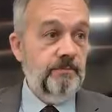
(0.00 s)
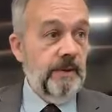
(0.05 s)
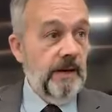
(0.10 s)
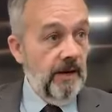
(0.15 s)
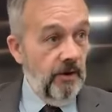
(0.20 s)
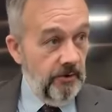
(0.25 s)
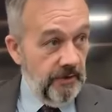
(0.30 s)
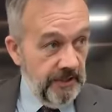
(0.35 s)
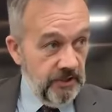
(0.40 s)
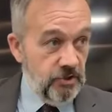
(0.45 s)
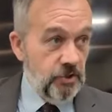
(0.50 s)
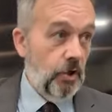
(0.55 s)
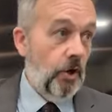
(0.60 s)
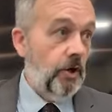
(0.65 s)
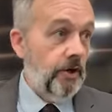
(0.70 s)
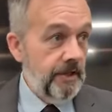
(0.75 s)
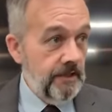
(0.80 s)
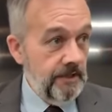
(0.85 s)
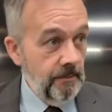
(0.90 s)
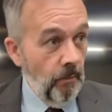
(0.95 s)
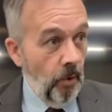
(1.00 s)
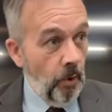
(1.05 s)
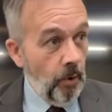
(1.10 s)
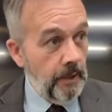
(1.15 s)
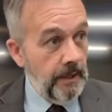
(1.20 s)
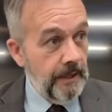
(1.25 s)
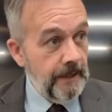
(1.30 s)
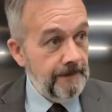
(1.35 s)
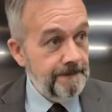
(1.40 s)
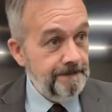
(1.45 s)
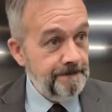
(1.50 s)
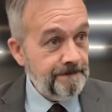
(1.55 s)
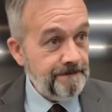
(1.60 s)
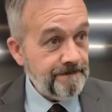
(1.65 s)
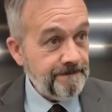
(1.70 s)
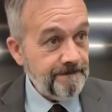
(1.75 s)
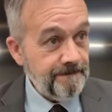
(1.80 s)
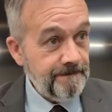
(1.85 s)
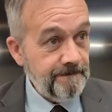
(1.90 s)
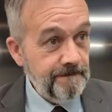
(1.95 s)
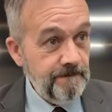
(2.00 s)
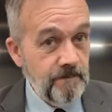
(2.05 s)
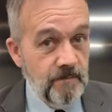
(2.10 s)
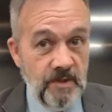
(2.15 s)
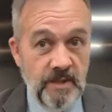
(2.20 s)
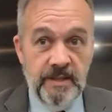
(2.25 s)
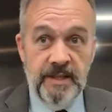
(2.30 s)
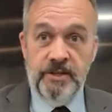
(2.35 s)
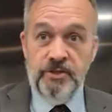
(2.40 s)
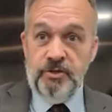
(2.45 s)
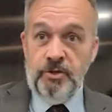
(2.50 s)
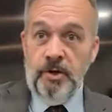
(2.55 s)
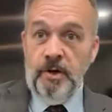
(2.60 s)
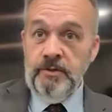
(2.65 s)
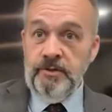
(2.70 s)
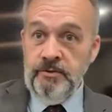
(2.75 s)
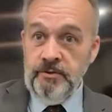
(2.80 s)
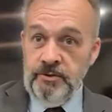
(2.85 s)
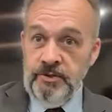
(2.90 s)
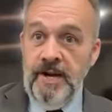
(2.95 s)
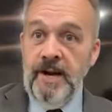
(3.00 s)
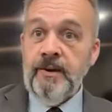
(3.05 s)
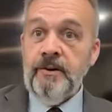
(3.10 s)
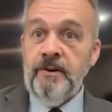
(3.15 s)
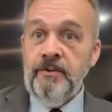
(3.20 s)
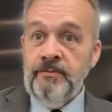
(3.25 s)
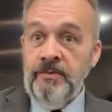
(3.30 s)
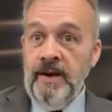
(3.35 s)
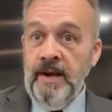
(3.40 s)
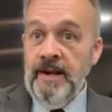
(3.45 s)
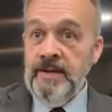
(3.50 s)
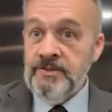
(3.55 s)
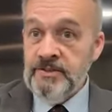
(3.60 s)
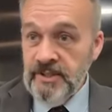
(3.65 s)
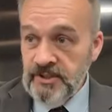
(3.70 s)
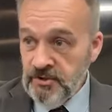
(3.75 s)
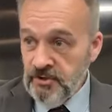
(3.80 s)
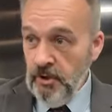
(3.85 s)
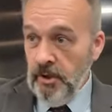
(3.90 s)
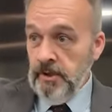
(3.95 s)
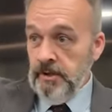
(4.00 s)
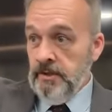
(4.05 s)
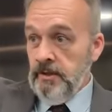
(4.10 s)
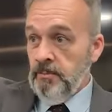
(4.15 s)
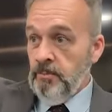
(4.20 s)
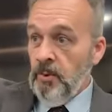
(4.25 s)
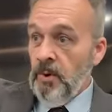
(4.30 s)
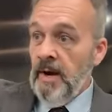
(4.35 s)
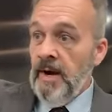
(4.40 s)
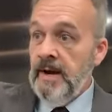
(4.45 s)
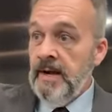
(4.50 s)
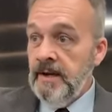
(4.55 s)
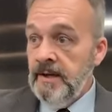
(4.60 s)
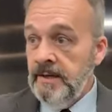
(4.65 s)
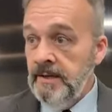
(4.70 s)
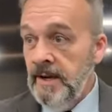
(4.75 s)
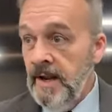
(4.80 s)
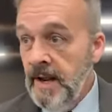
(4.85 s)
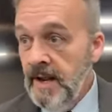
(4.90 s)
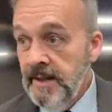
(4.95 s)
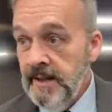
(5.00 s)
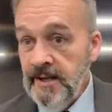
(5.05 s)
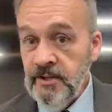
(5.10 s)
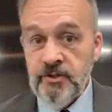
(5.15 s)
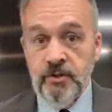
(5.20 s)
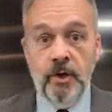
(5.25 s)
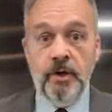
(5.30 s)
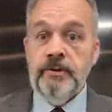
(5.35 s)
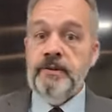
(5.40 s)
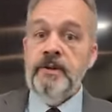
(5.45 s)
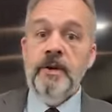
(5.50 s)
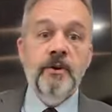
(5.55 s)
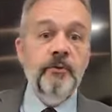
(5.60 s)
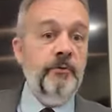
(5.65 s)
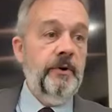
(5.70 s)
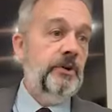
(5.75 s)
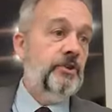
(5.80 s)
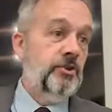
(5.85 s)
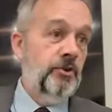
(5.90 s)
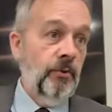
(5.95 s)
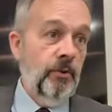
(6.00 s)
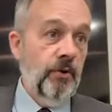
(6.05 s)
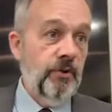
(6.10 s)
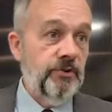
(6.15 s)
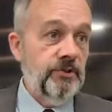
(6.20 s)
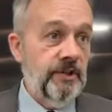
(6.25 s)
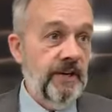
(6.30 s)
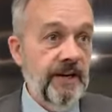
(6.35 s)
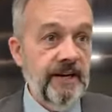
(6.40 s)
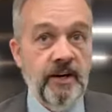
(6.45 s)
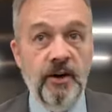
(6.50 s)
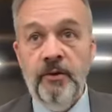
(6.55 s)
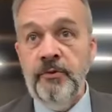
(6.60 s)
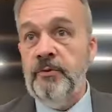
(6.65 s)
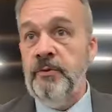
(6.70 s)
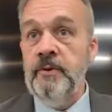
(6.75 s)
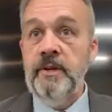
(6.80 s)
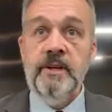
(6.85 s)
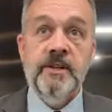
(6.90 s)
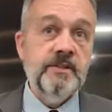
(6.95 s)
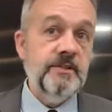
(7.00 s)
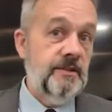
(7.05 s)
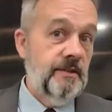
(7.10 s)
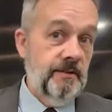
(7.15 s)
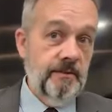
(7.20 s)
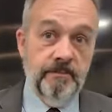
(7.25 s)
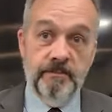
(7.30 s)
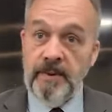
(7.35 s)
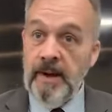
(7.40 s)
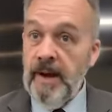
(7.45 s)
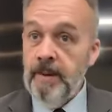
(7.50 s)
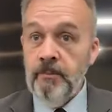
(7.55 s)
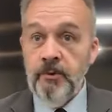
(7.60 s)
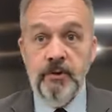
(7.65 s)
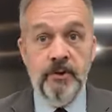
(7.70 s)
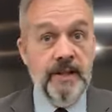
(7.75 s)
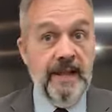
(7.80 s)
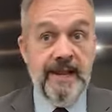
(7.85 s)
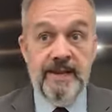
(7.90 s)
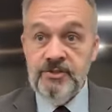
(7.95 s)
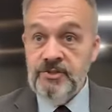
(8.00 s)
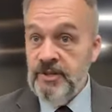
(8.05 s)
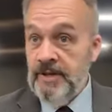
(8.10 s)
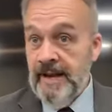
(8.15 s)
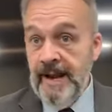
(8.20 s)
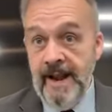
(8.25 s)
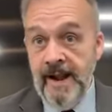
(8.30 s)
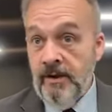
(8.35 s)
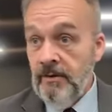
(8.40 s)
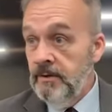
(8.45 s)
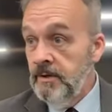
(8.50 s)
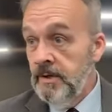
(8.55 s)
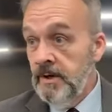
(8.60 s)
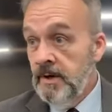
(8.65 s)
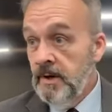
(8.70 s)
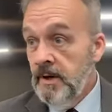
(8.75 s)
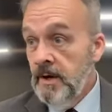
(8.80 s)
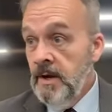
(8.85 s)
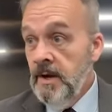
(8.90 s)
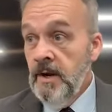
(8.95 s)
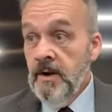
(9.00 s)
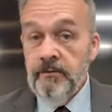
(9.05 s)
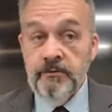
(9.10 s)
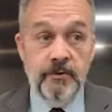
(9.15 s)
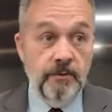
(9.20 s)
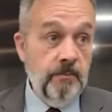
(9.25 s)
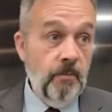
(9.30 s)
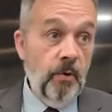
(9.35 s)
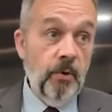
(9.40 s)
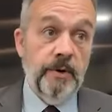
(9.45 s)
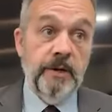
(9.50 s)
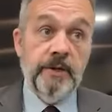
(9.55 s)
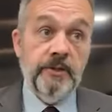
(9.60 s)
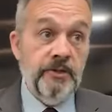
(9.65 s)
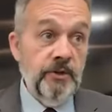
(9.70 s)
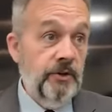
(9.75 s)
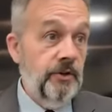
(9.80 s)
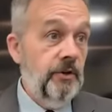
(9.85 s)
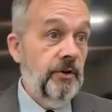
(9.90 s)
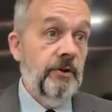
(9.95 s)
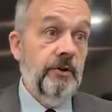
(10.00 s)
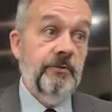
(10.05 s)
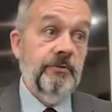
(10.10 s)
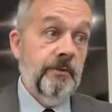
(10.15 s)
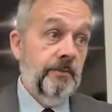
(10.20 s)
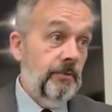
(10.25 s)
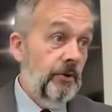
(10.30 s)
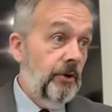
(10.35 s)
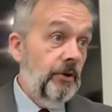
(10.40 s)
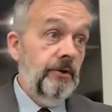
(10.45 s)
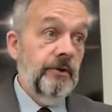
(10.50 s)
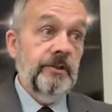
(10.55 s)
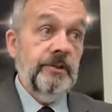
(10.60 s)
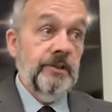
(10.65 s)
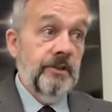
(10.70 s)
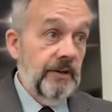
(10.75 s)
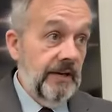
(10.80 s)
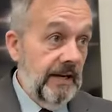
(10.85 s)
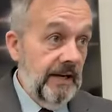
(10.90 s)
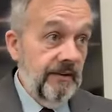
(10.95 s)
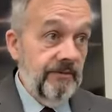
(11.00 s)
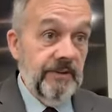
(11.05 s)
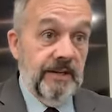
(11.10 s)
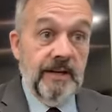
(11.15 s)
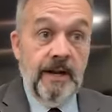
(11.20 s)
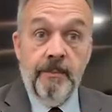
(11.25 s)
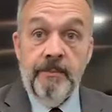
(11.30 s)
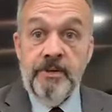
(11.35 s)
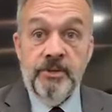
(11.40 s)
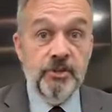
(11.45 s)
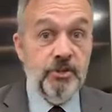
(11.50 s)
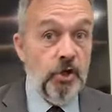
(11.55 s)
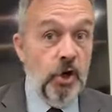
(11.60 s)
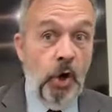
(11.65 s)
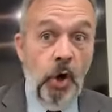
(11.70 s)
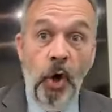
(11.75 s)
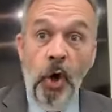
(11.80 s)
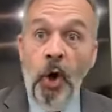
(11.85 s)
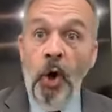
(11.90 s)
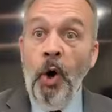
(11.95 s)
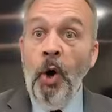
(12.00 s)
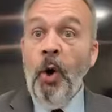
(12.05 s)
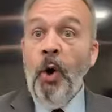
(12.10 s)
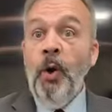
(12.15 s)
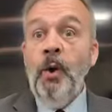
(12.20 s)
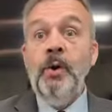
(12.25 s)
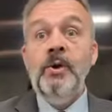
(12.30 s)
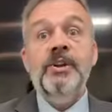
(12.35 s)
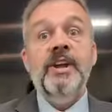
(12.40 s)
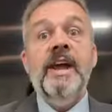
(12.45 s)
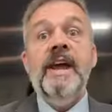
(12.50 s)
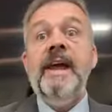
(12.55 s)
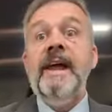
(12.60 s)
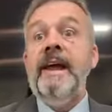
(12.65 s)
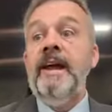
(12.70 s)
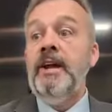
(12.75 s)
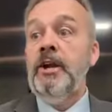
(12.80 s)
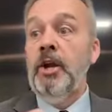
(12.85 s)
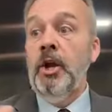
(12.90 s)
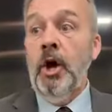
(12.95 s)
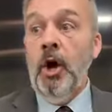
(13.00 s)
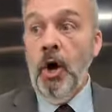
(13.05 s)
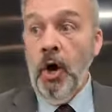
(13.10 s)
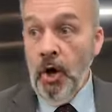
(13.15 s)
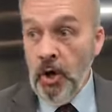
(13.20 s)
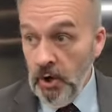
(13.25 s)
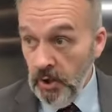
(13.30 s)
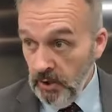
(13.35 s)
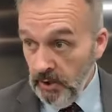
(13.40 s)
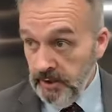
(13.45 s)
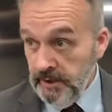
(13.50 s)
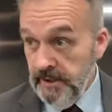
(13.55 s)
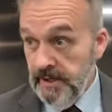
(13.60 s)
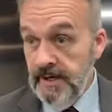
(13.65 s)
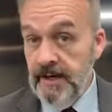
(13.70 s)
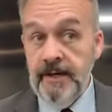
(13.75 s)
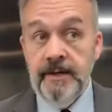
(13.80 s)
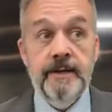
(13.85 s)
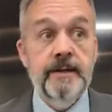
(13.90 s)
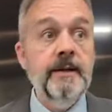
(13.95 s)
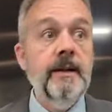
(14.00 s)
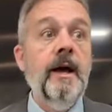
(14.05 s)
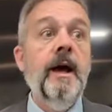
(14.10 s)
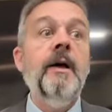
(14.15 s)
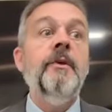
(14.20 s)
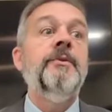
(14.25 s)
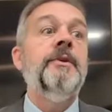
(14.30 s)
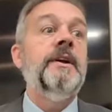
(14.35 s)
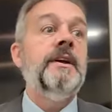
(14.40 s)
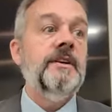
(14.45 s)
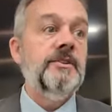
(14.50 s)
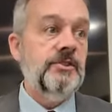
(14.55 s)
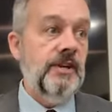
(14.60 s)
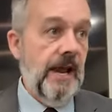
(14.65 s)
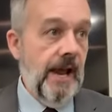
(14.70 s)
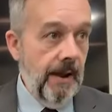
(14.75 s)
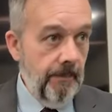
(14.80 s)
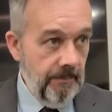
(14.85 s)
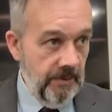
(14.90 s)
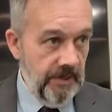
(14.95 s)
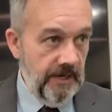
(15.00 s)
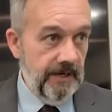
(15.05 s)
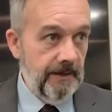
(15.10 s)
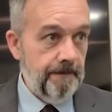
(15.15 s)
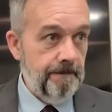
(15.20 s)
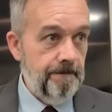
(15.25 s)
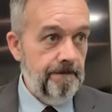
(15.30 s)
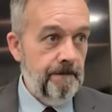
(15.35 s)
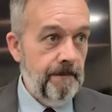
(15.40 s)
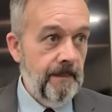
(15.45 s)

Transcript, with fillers: of Baal. They start in the morning, they start their sacrifice, they start their praying, they start their rituals, and they go through this. The Bible lays it out from morning to noon, from noon until evening. I mean, just all day long, and nothing is happening.